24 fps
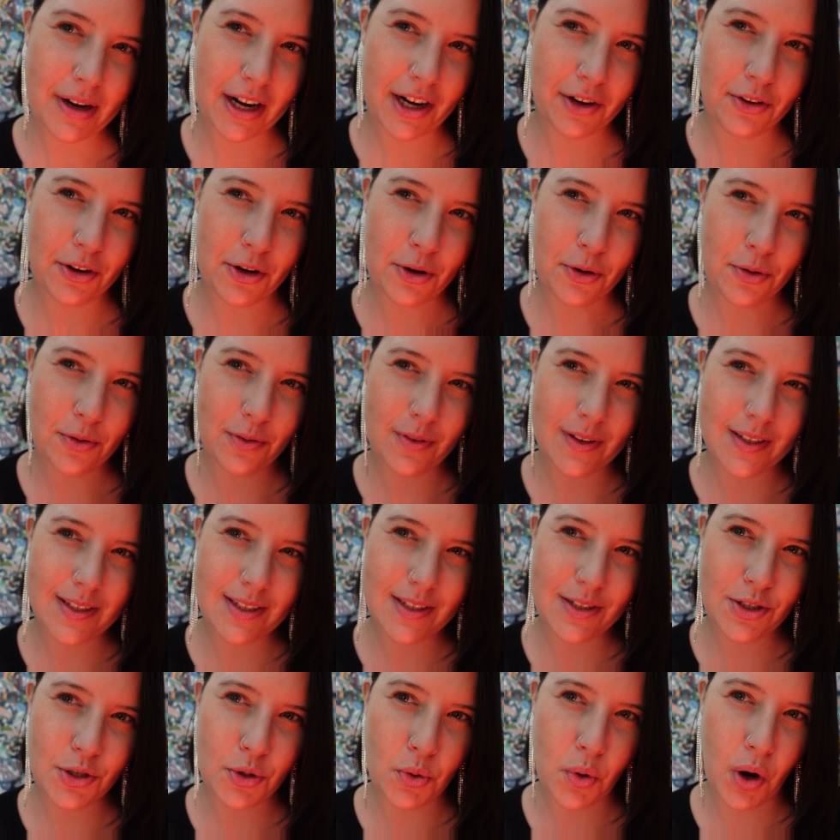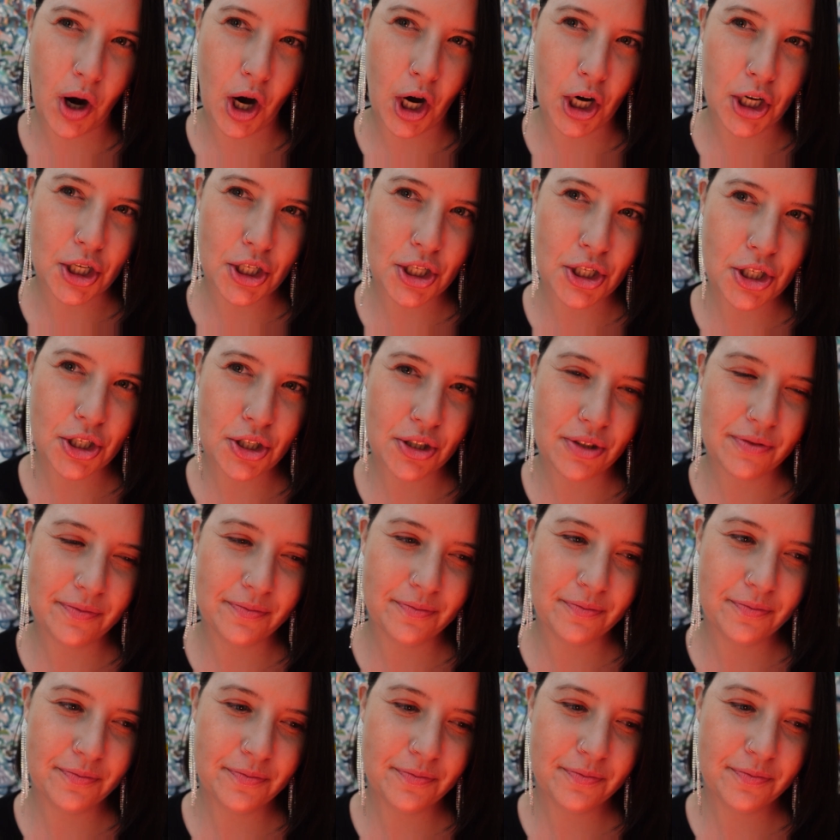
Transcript: but I don't know if it's too harsh.